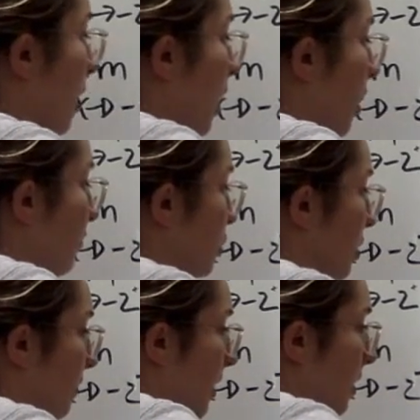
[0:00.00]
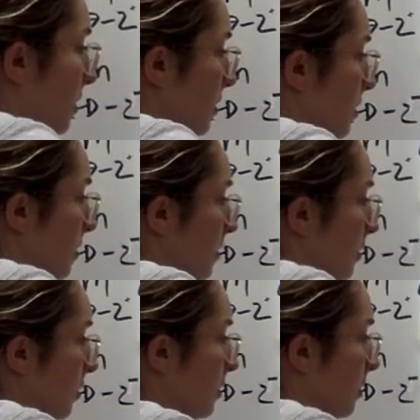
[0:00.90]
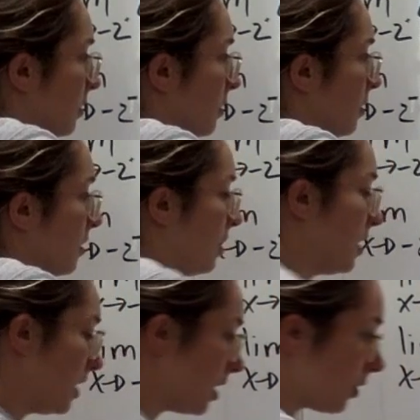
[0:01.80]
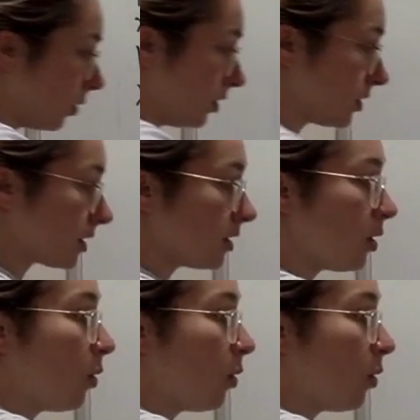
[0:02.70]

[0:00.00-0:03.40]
of g of x equals